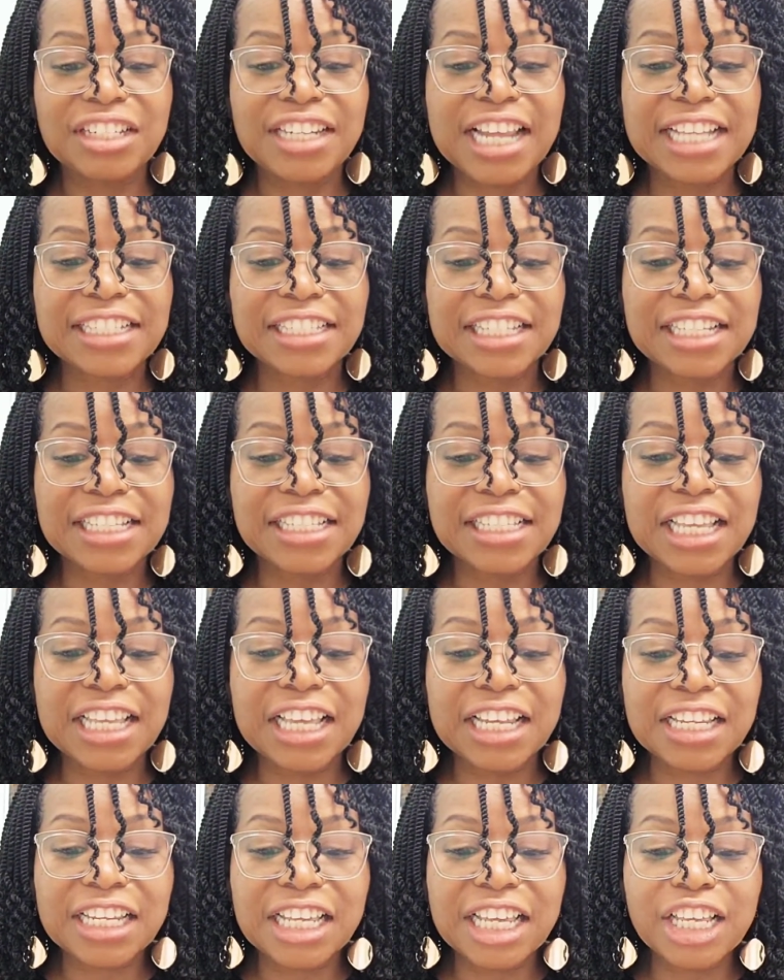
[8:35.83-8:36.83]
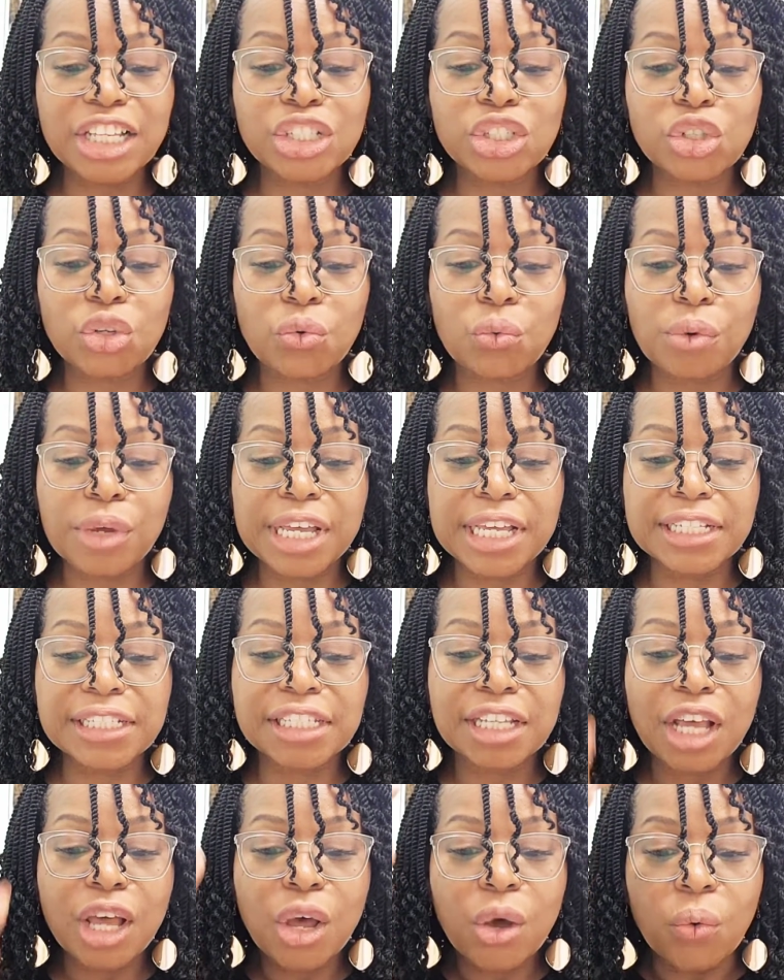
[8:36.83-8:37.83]
That's the Singalese
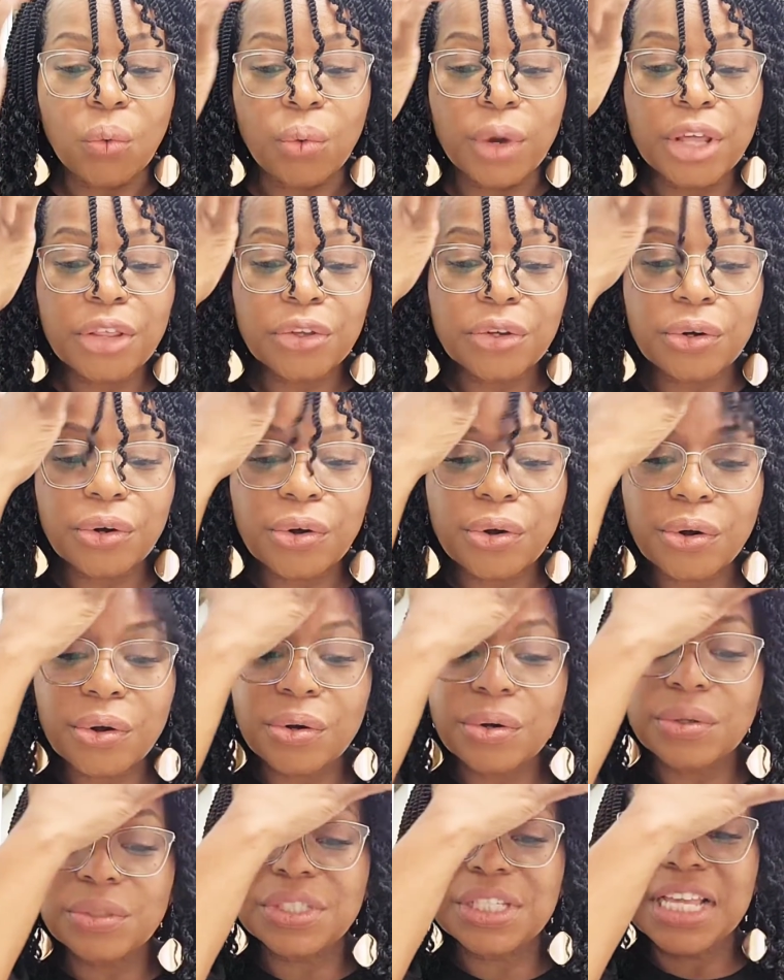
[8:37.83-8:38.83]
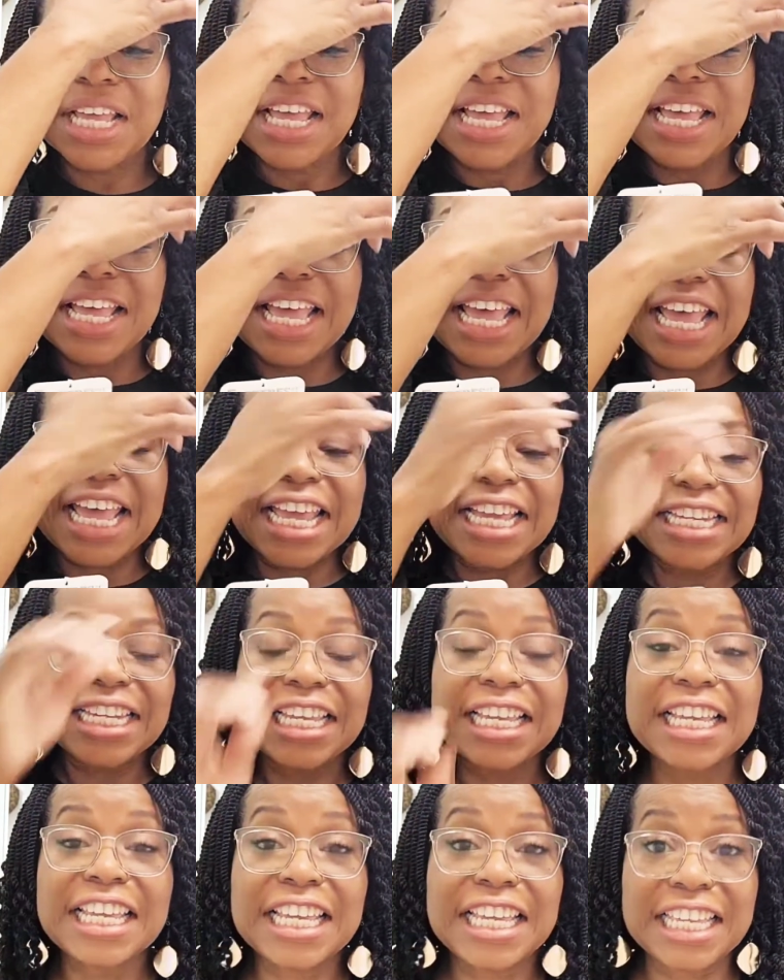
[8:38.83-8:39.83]
twist with curls, 8
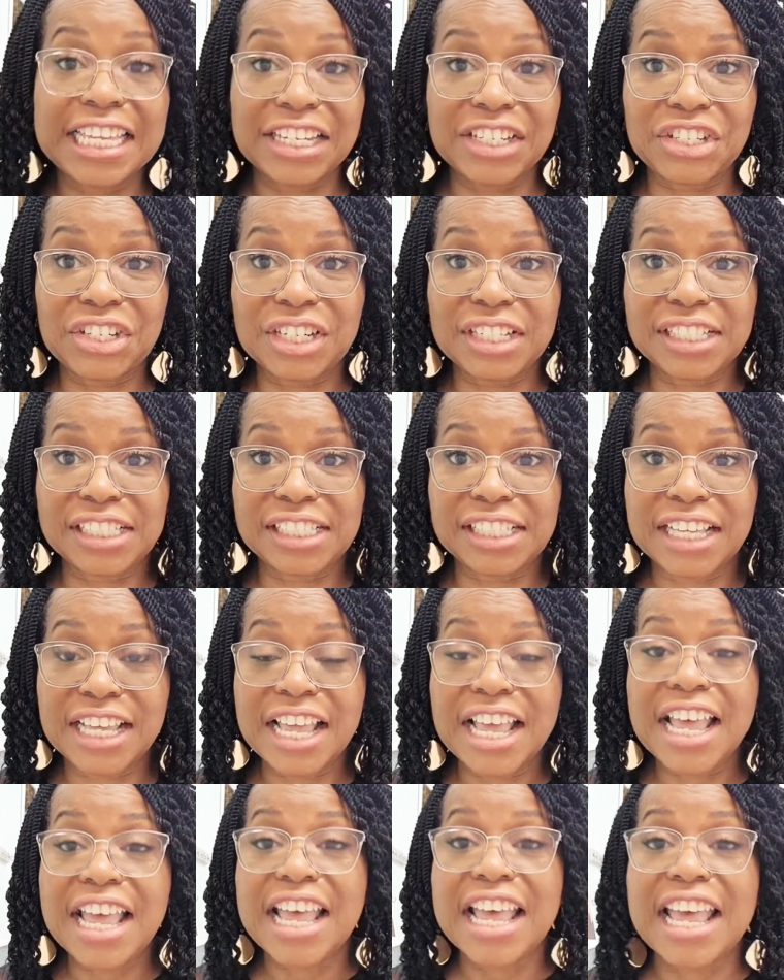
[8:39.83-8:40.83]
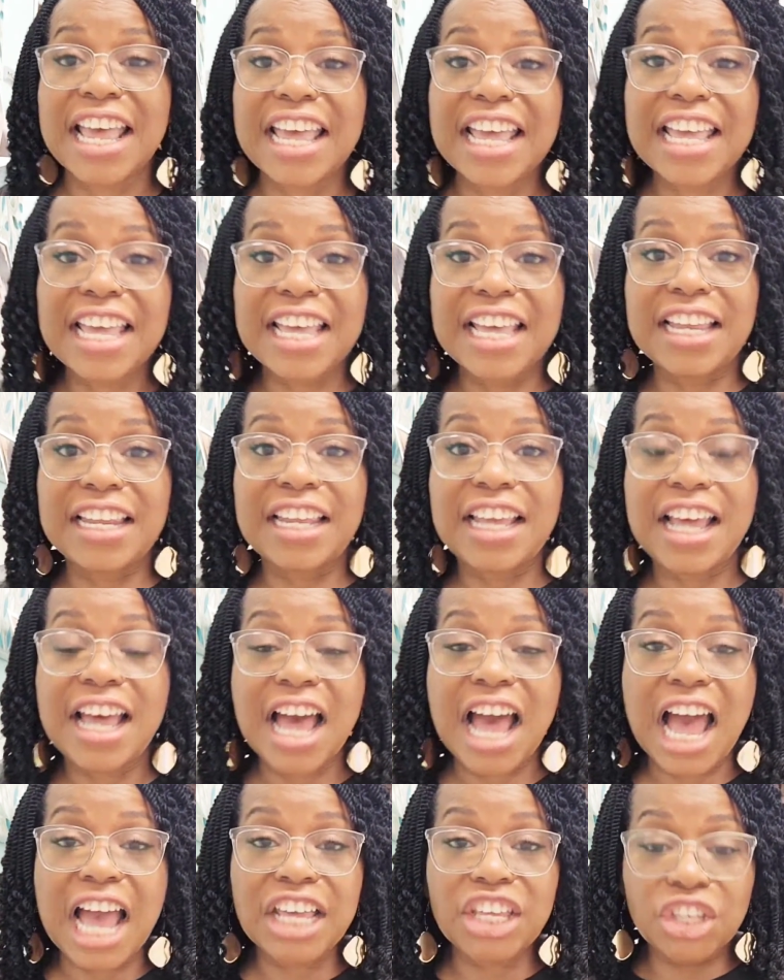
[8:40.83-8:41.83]
inches. And
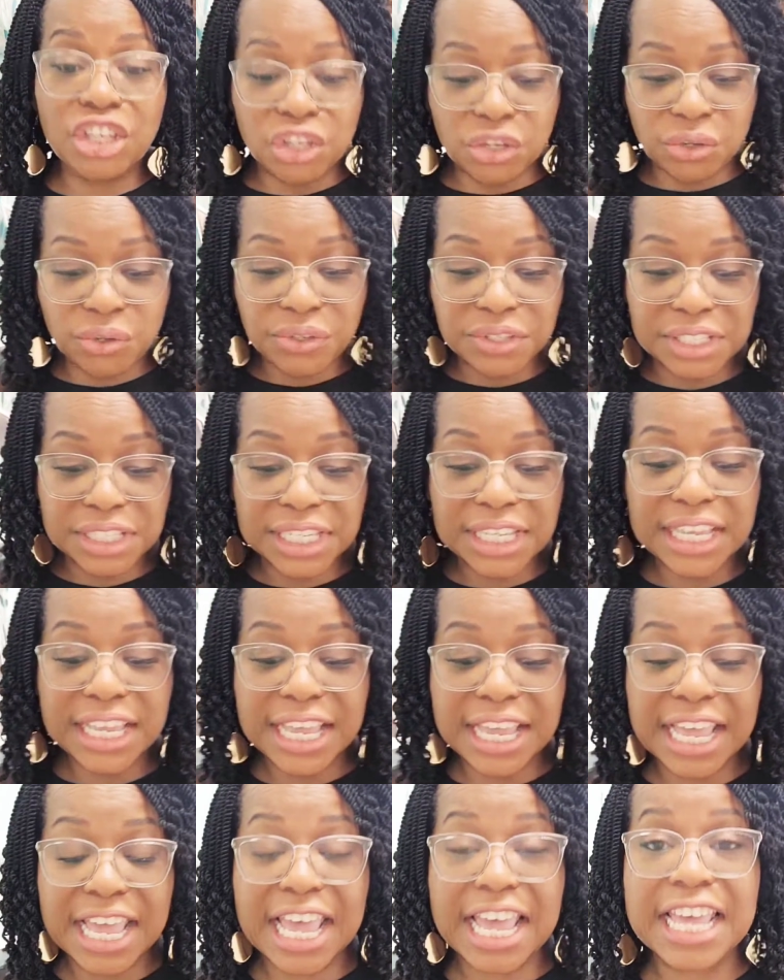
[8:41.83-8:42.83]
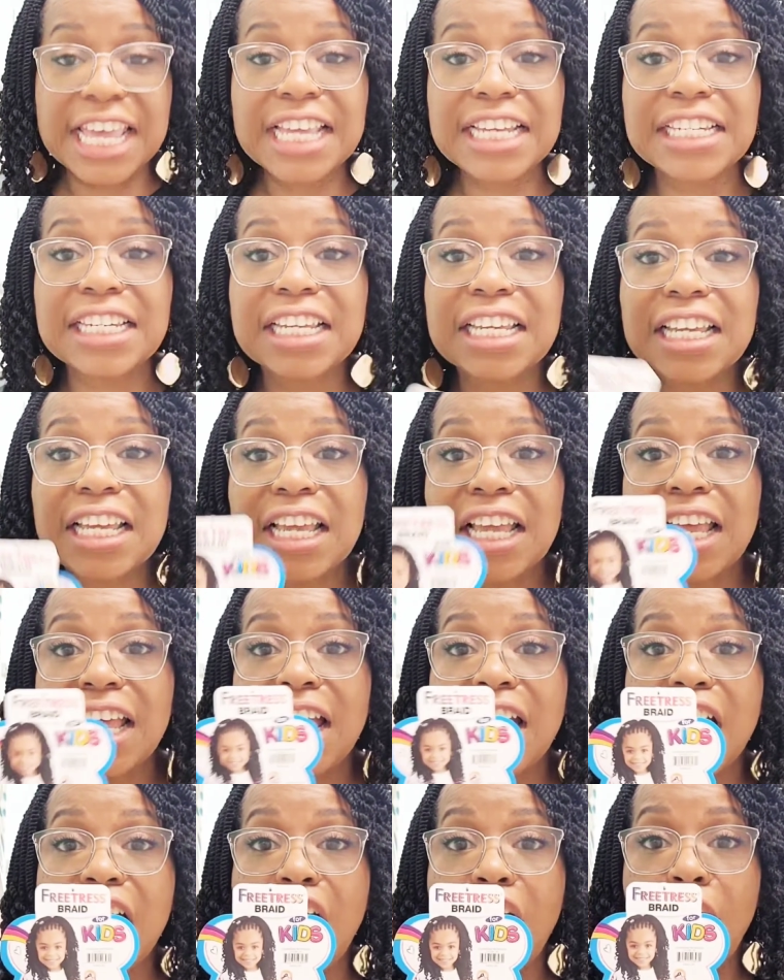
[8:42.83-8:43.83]
I used 8
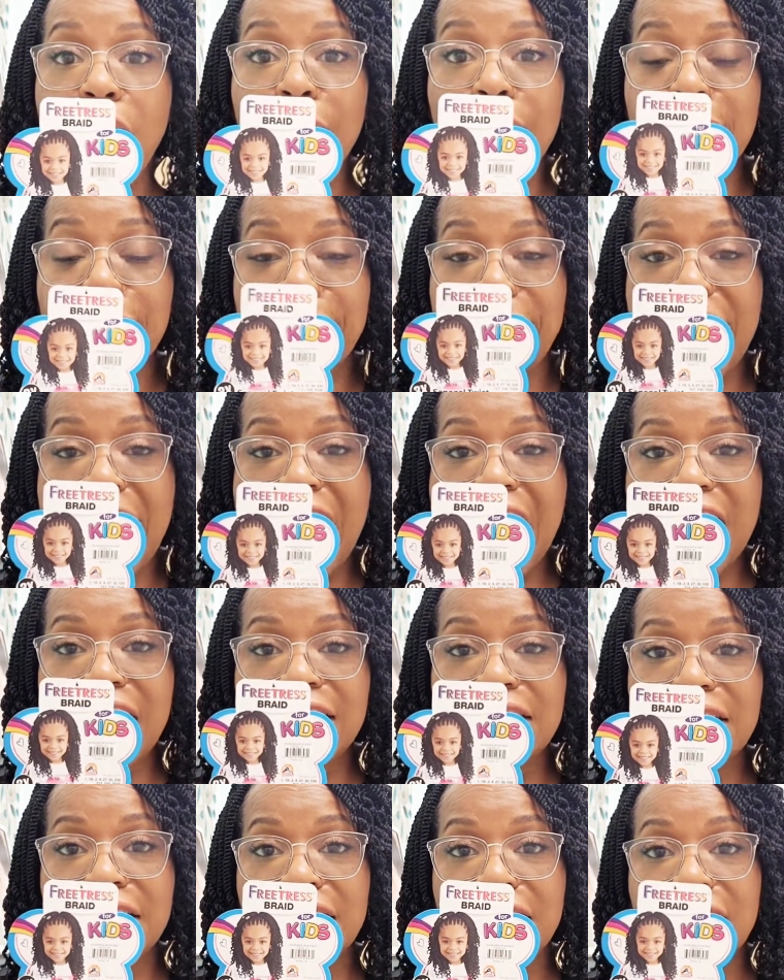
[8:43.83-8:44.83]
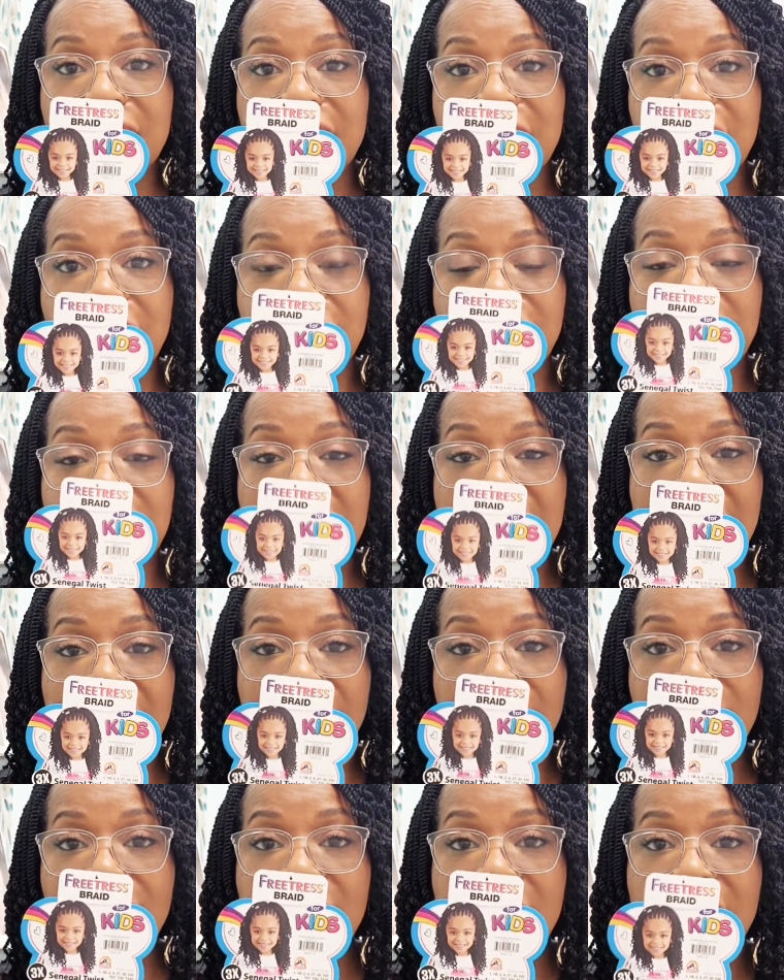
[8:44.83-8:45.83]
bags of the
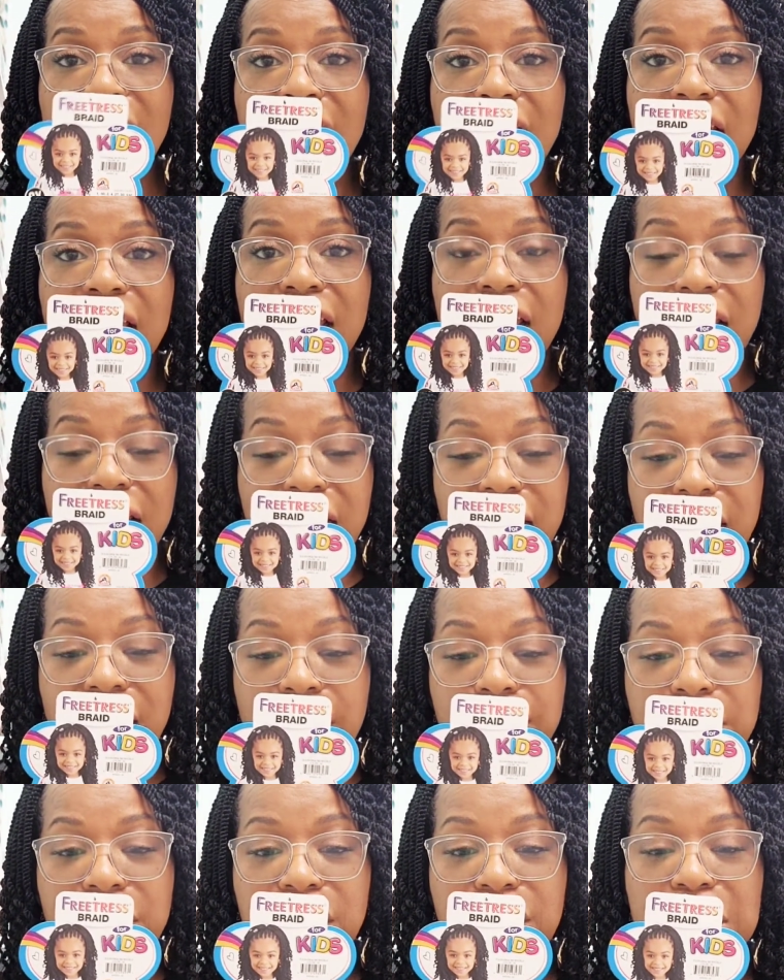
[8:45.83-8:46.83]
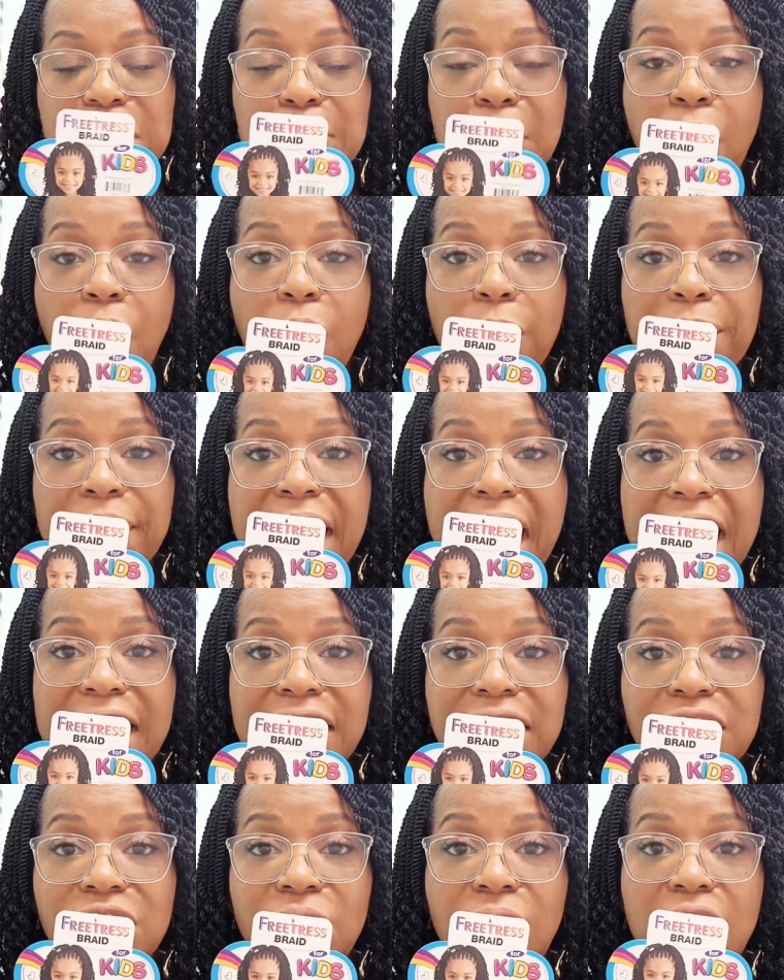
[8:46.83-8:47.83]
hair, and it comes in a small
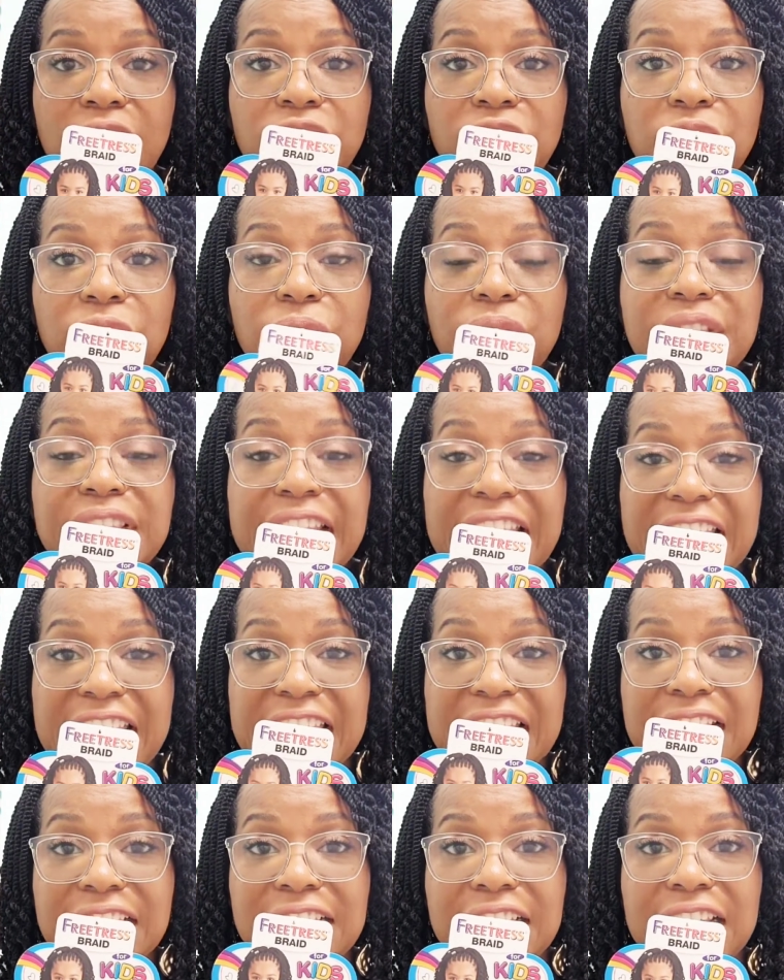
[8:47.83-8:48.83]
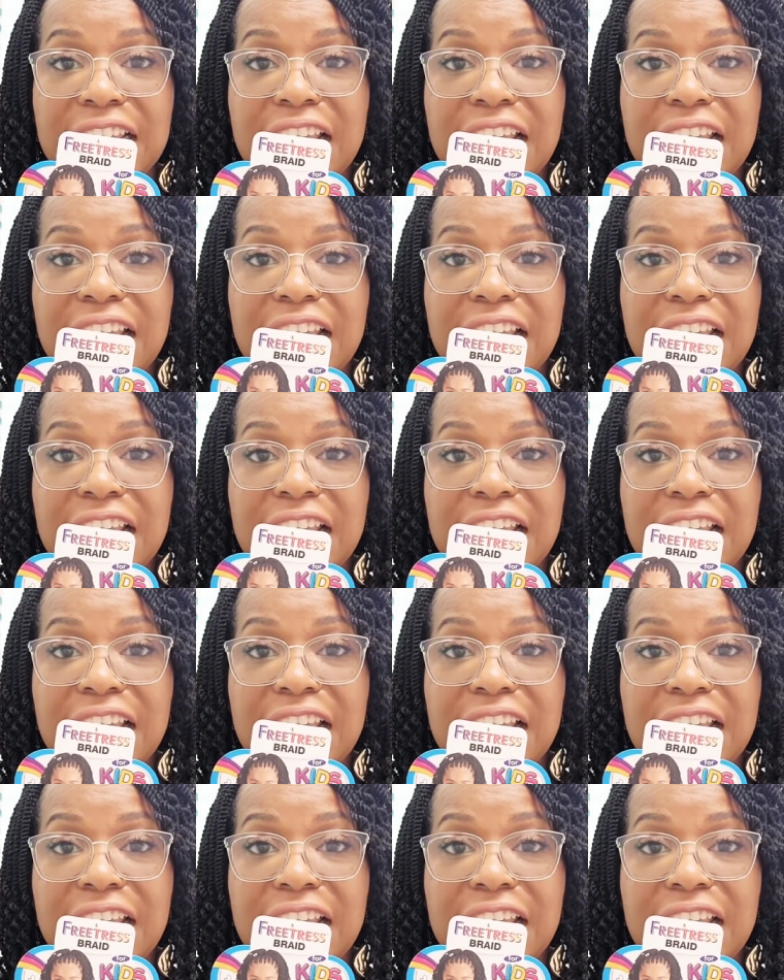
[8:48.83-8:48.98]
packet, so I use 8,